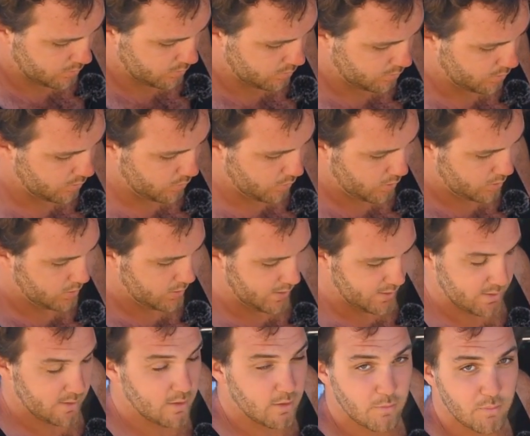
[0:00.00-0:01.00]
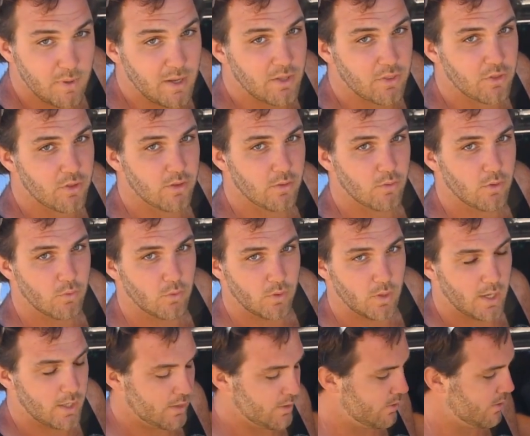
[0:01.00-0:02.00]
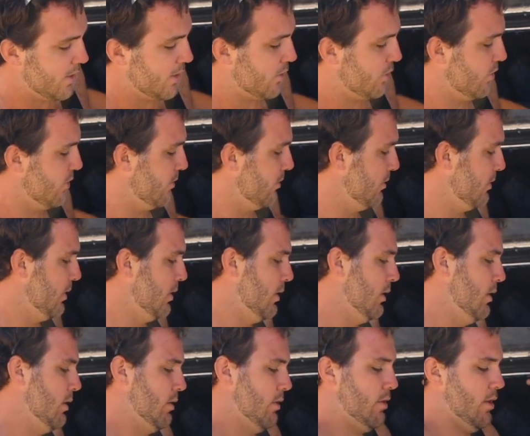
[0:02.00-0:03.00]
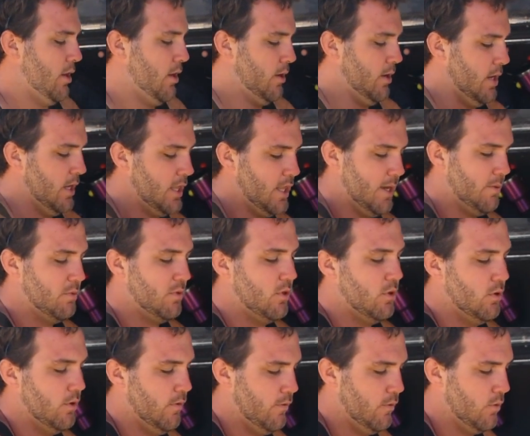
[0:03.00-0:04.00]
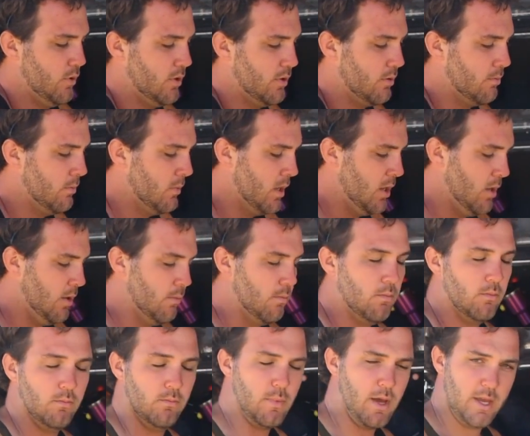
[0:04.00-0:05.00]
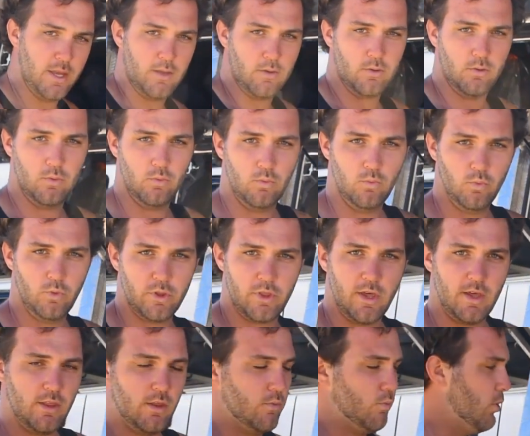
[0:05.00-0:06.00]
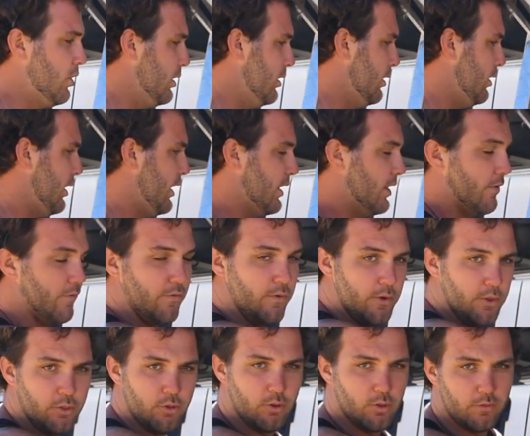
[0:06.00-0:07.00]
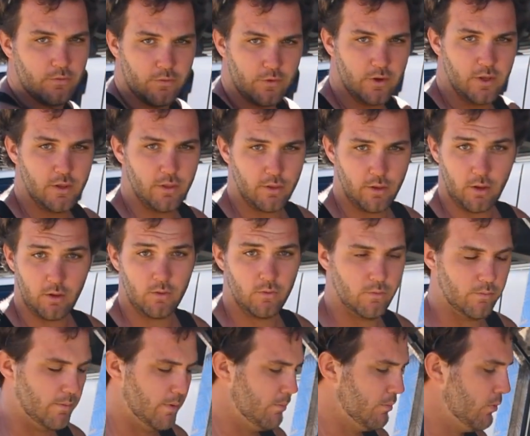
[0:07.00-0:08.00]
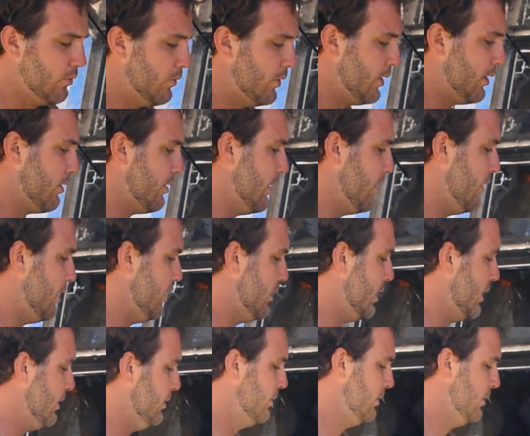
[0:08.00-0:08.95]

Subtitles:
So you only get this much in the other section. So it's up to you if you want to make whichever one, like the fridge or the freezer. Remember when I said earlier?